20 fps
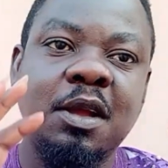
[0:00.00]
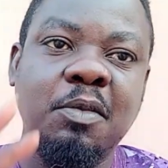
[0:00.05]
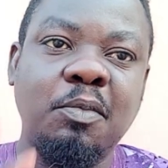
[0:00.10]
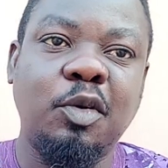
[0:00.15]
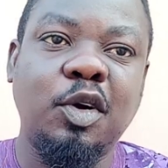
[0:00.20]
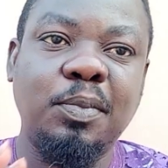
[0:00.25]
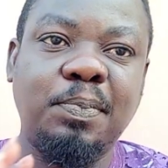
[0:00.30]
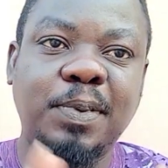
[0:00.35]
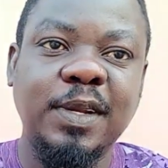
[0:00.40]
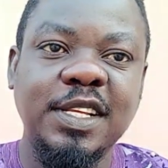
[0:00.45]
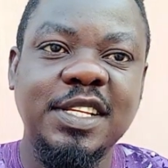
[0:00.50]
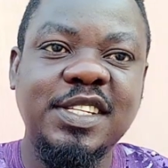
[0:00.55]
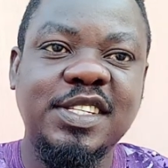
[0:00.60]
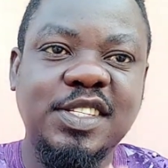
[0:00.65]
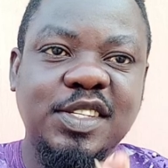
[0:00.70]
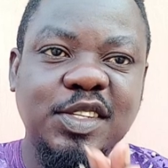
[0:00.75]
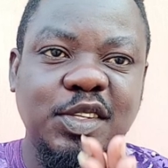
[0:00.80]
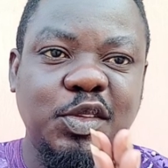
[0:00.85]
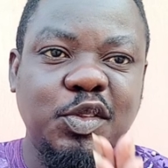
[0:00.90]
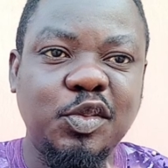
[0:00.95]
But
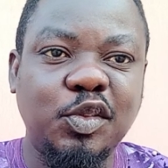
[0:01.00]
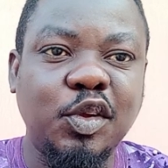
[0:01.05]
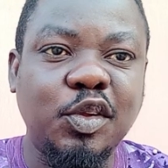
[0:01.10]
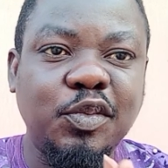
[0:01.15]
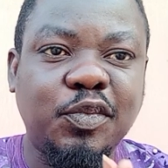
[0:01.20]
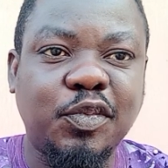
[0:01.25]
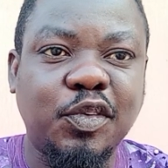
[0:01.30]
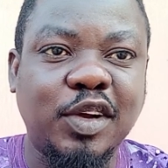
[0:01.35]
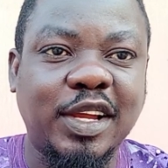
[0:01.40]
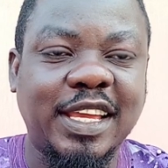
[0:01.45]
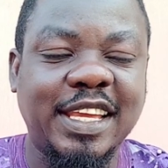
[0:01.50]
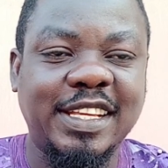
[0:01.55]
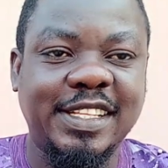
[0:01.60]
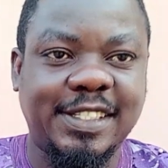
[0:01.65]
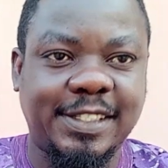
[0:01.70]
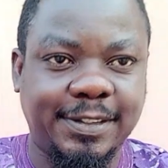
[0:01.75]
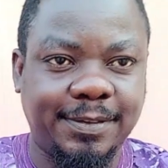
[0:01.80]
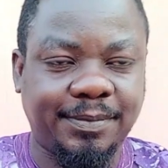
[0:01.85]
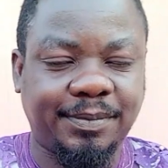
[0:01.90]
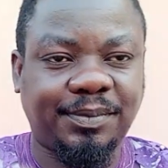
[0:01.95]
please don't forget,
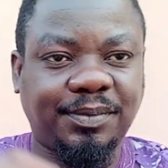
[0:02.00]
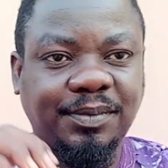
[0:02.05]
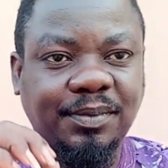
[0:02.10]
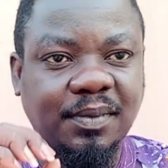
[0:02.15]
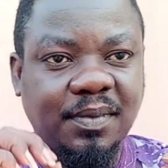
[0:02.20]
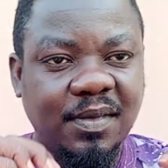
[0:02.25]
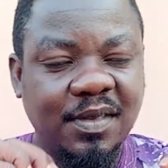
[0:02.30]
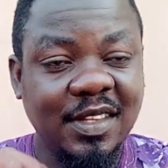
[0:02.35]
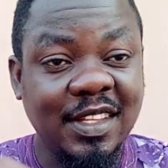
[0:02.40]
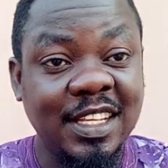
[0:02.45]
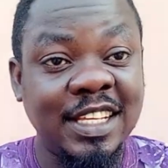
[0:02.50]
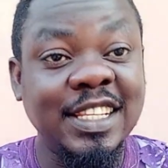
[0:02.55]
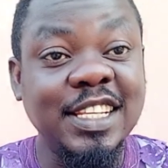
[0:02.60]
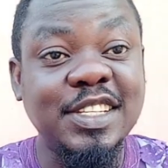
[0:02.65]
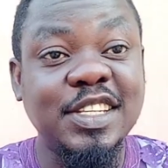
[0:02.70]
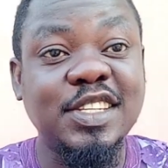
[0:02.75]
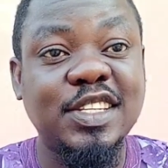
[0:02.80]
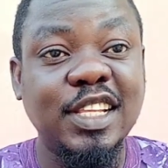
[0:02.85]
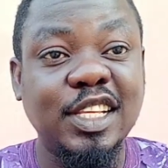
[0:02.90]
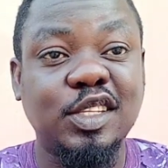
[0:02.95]

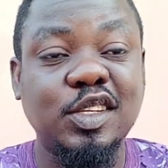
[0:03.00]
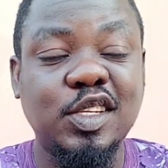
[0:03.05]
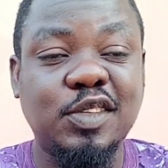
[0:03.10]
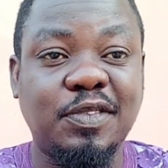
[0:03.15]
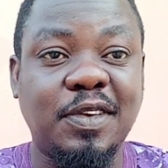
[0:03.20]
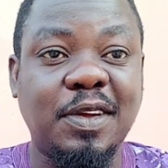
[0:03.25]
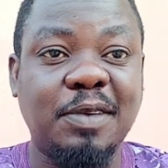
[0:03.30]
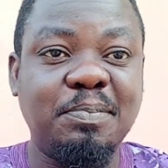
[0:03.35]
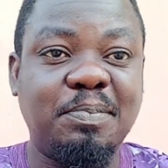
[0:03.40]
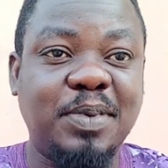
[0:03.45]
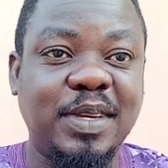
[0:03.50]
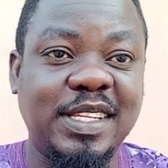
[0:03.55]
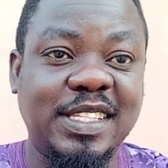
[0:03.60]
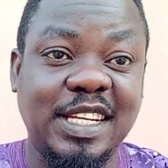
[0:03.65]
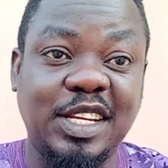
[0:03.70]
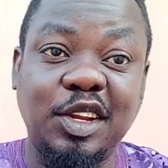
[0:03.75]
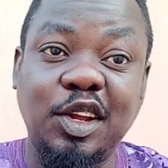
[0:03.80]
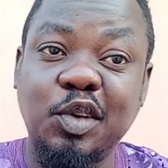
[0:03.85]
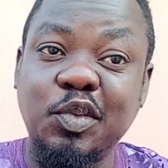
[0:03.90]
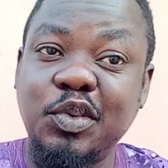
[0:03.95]
this is Let Us Farm page,
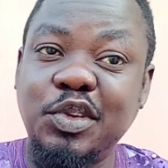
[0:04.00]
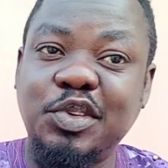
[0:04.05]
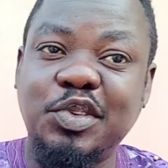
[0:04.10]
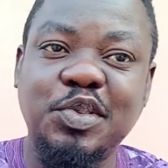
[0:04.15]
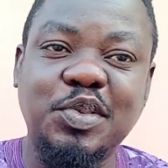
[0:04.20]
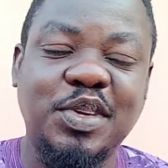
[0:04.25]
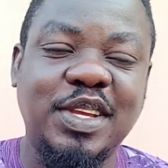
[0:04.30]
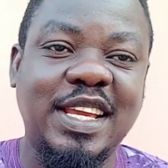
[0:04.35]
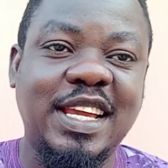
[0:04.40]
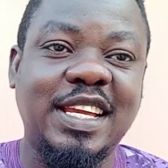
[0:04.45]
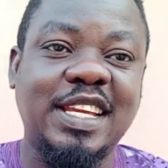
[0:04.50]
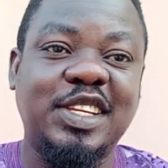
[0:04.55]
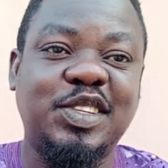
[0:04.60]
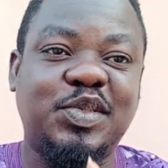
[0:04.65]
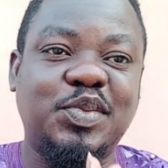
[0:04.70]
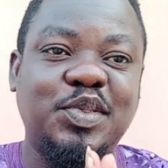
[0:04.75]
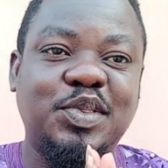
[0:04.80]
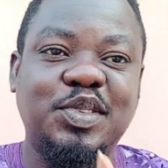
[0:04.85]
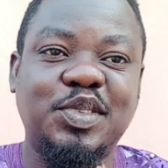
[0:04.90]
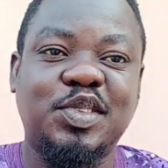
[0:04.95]
and all we do here
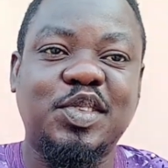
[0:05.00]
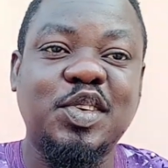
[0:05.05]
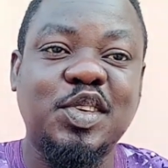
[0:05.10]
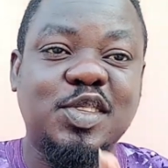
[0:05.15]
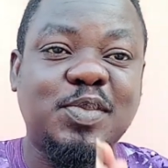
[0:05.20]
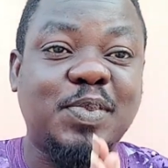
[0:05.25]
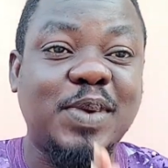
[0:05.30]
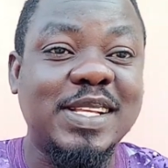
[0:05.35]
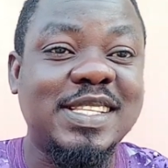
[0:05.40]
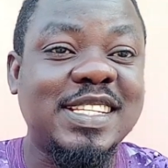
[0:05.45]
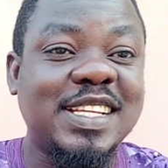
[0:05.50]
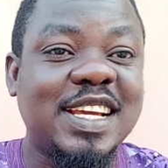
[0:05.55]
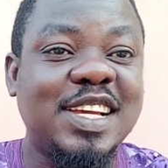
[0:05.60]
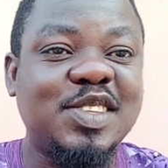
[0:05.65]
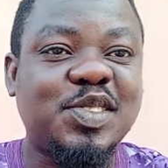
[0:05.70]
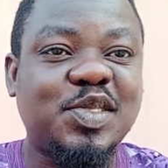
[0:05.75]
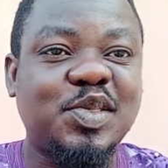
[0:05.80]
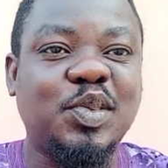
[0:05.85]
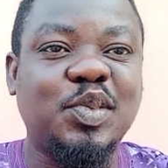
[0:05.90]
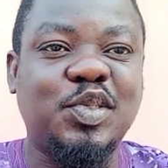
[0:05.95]
is we discuss practical
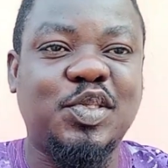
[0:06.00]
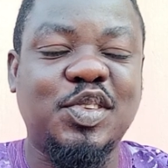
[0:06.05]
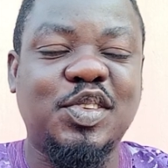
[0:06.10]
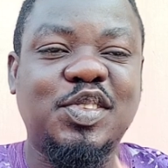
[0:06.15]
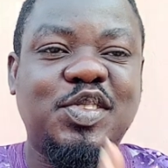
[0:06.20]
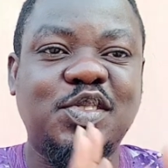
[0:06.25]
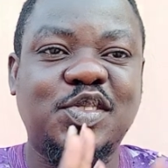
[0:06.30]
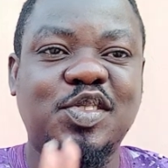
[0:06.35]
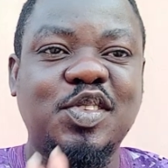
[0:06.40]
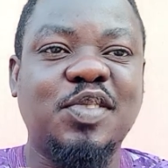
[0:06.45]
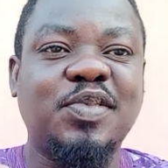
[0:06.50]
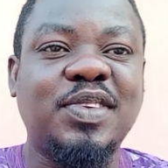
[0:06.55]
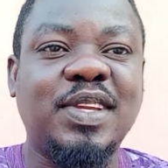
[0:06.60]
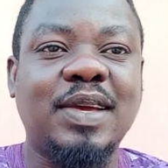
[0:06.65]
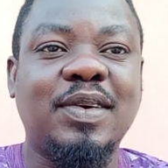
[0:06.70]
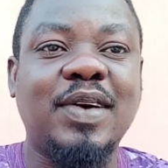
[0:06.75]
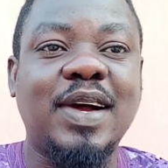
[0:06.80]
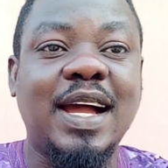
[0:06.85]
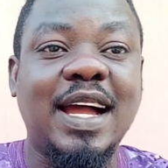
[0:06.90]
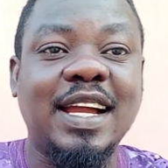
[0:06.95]
solutions to solving
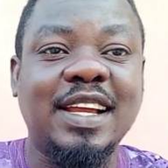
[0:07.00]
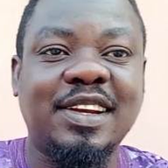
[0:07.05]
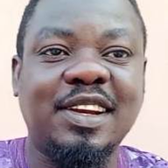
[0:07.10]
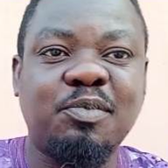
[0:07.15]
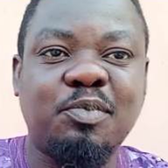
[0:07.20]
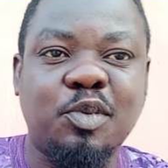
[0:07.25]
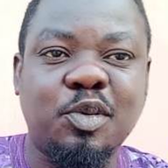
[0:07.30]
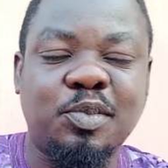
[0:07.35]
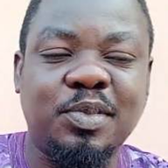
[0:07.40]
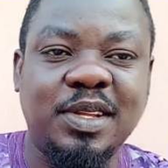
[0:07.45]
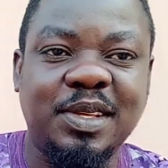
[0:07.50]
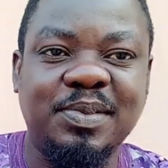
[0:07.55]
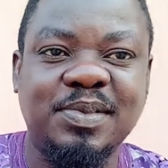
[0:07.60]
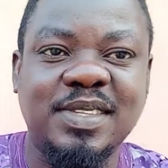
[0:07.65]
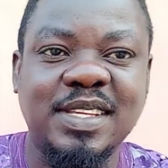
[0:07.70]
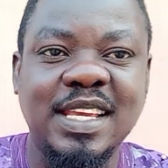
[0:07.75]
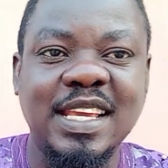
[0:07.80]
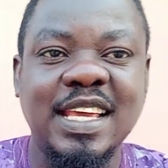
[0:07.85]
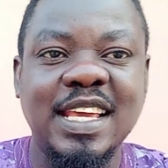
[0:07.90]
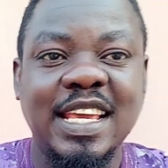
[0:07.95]
our agri problems.
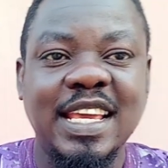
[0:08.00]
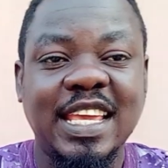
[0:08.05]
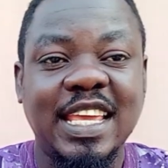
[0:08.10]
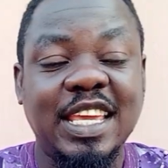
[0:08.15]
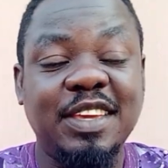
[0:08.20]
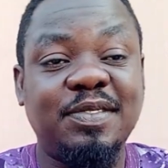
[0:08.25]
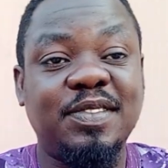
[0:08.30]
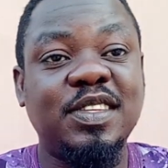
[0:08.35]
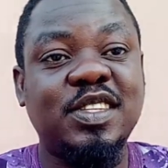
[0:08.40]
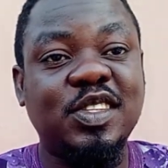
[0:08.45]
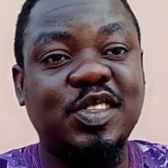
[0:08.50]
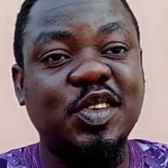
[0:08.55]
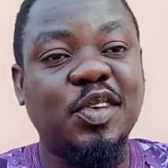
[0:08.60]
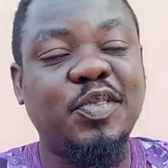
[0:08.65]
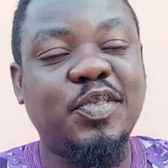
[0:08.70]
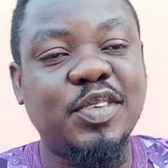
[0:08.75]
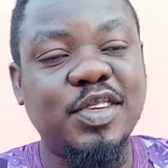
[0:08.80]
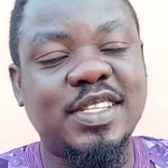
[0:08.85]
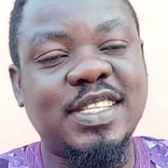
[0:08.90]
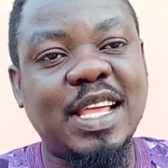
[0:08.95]
If this is your
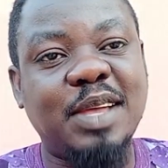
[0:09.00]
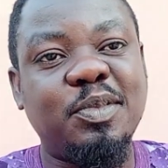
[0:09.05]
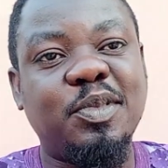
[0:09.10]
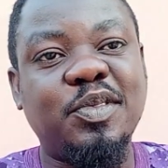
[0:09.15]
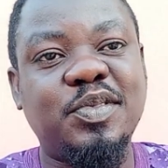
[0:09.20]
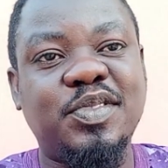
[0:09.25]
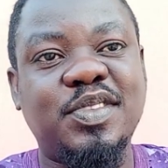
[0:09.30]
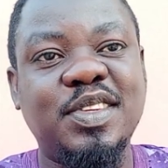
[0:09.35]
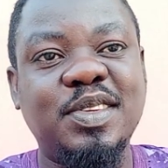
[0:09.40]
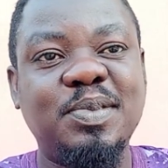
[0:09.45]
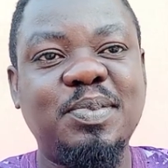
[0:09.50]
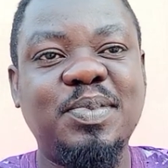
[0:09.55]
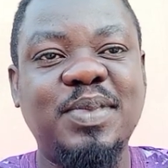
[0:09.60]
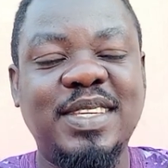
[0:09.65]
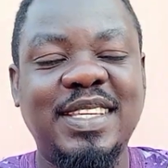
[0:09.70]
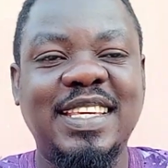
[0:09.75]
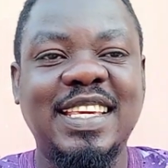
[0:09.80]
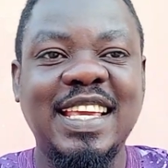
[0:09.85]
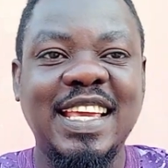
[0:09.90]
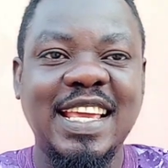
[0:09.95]
first time of seeing
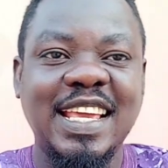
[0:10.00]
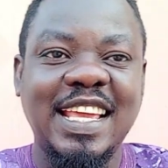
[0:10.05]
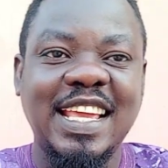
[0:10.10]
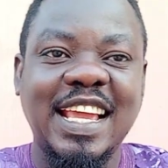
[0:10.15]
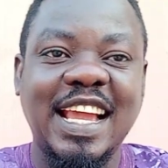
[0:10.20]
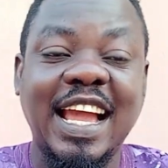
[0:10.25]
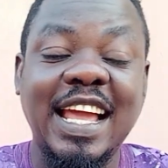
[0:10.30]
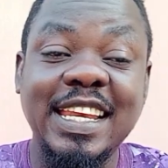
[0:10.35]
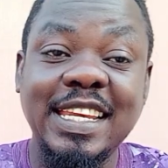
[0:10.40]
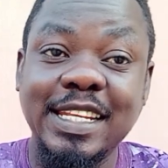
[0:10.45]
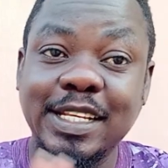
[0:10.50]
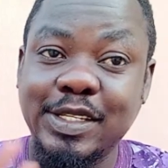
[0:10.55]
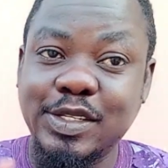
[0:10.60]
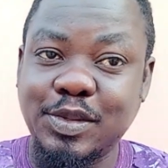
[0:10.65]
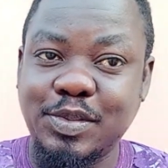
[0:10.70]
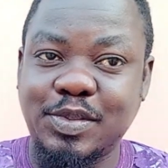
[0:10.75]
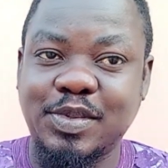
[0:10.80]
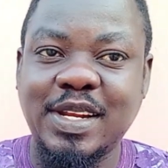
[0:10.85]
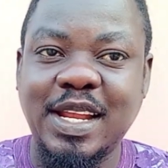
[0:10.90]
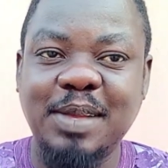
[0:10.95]
me, Kindly
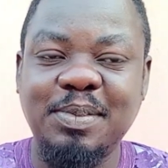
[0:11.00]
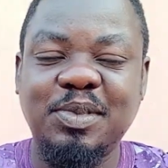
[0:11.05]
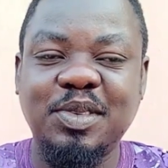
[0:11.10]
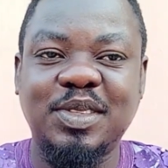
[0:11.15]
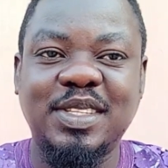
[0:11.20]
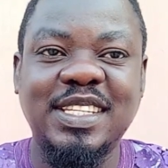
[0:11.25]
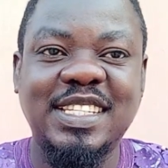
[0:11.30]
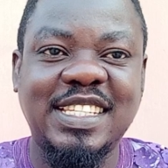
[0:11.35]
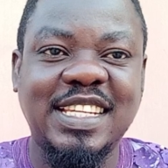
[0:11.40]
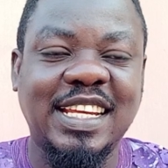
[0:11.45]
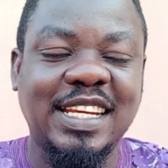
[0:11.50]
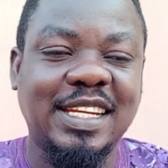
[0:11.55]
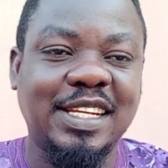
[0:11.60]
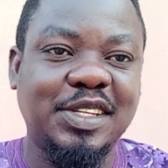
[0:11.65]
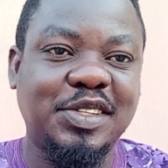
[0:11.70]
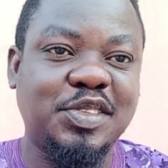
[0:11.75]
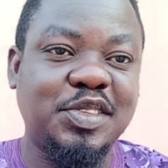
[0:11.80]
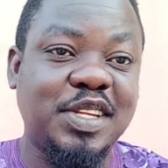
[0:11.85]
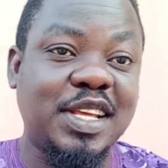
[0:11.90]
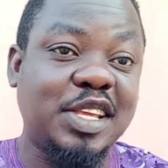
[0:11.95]
subscribe to this channel
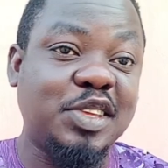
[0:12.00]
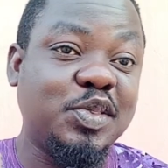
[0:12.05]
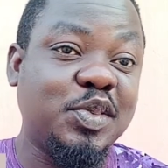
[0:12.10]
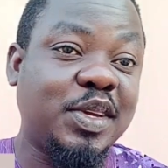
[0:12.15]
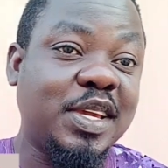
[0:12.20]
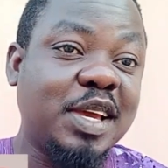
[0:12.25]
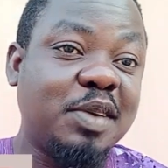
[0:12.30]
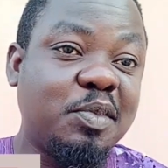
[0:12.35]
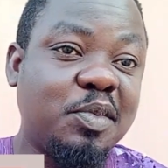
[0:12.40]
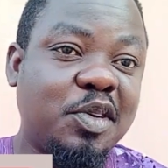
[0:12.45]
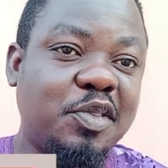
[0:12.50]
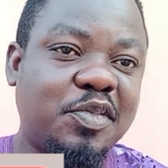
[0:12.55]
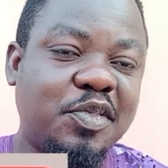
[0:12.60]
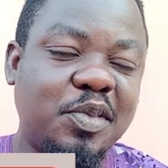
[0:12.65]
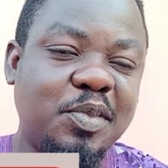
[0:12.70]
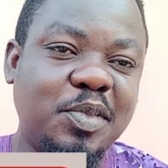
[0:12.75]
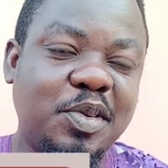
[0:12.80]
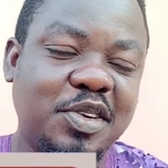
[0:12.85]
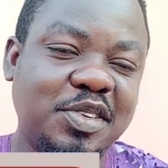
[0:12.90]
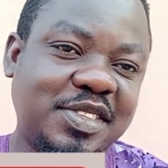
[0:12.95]
so that you get more
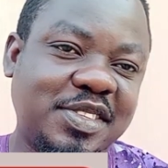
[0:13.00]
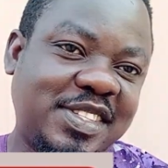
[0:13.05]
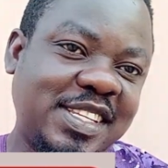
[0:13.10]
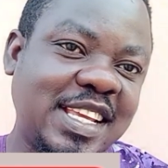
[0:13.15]
from us.